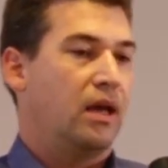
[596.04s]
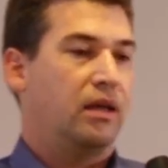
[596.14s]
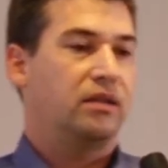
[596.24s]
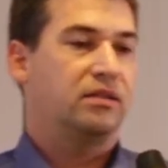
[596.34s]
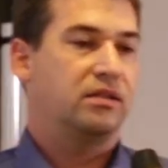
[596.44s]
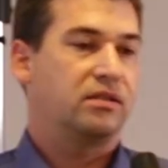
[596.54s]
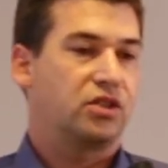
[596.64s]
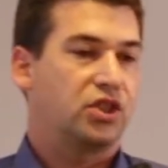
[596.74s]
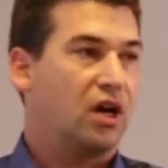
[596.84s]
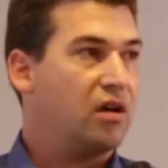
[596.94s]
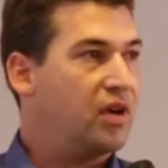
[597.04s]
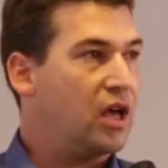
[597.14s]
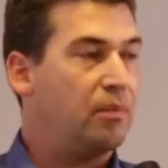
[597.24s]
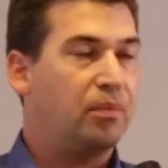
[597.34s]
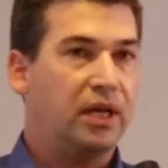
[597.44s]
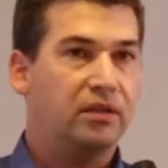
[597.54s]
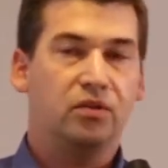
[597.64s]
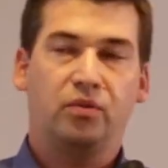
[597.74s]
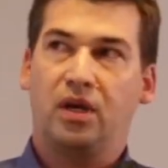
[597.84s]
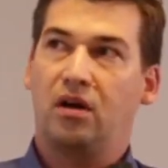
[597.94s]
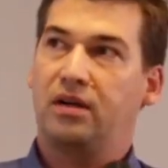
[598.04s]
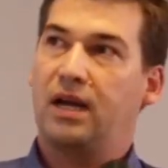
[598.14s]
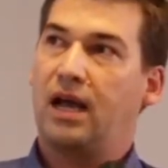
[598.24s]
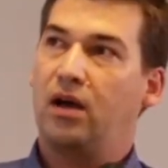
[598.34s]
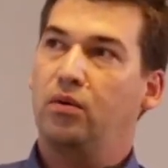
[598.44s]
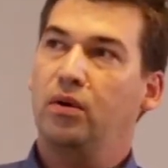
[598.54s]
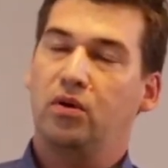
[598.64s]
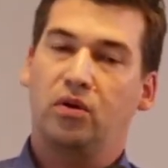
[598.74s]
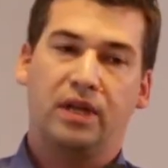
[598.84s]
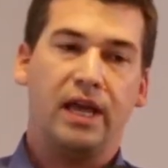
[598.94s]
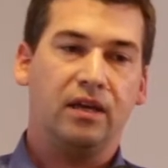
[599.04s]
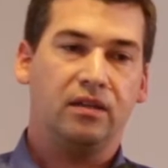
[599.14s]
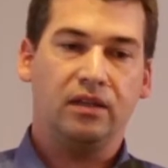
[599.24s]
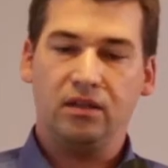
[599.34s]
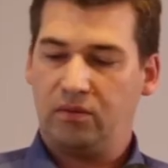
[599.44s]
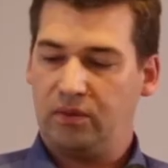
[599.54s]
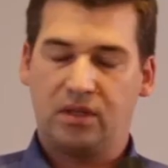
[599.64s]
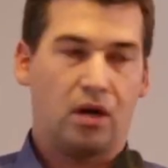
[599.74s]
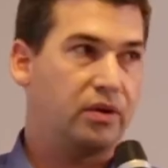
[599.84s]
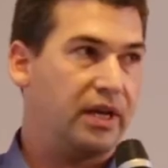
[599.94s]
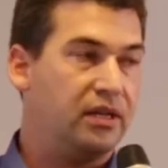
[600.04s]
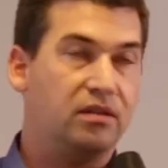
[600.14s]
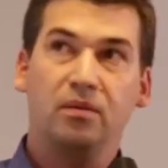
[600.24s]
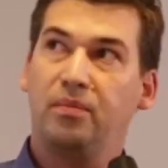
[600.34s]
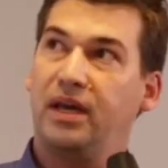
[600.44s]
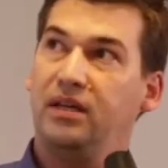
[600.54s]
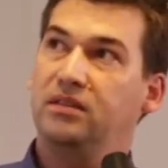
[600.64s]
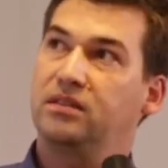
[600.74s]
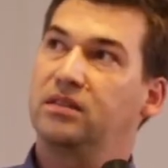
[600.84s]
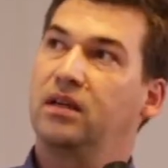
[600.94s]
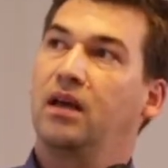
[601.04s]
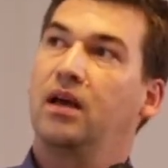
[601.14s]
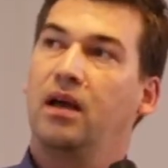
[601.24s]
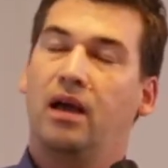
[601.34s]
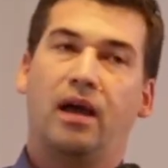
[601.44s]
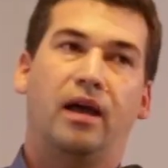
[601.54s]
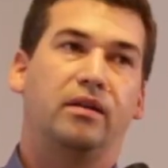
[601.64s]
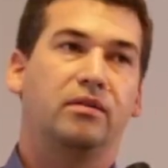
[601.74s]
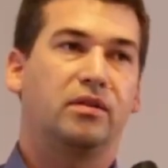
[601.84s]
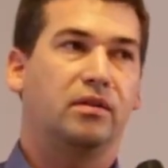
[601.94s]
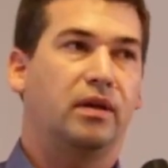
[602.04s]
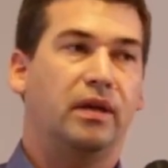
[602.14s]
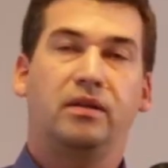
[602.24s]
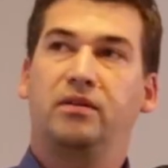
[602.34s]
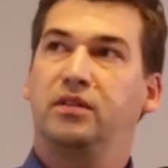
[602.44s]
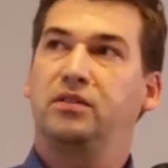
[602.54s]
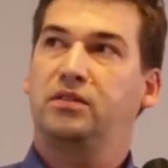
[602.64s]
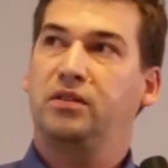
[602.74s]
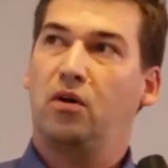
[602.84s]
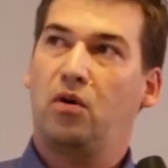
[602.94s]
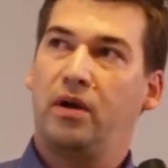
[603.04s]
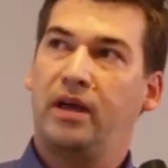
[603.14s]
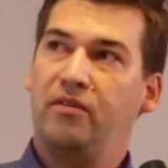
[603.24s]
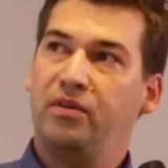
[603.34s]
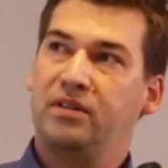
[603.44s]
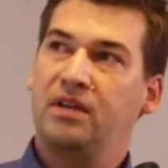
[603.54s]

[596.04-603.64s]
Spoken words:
And this is a Java applet. We are now connecting with our database, and it is every